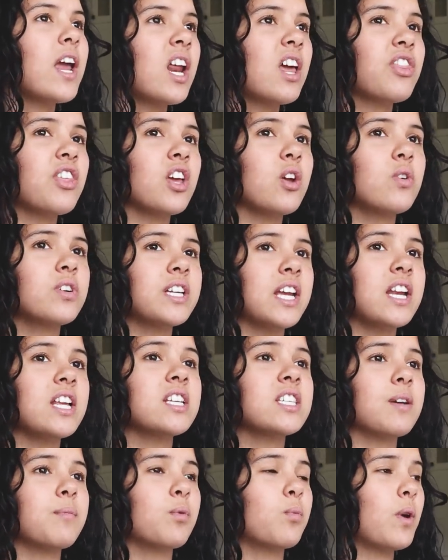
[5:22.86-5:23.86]
wait, I thought you were dating
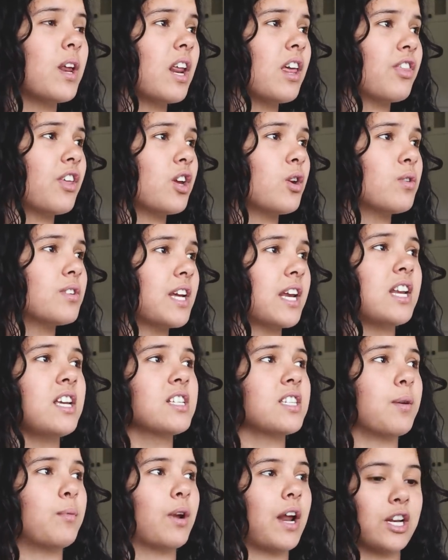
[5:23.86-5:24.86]
someone, wait, I thought you were dating
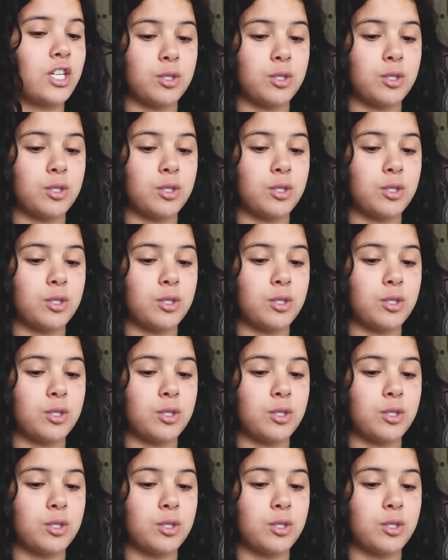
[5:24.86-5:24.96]
someone.